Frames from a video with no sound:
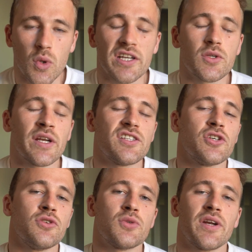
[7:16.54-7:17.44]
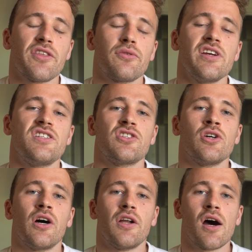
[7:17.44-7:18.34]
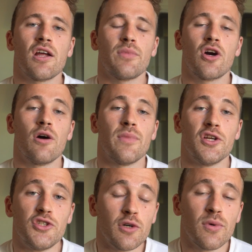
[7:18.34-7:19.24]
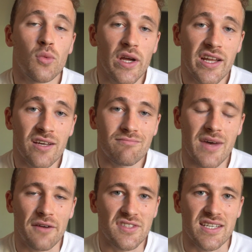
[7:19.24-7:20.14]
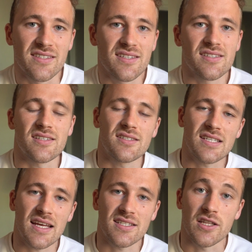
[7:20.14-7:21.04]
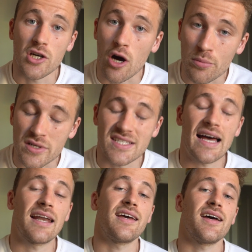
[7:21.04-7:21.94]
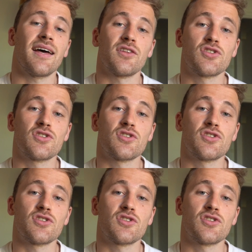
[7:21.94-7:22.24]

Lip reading: 2022-23 saw Onana become a double winner after Inter's success in the Coppa Italia and the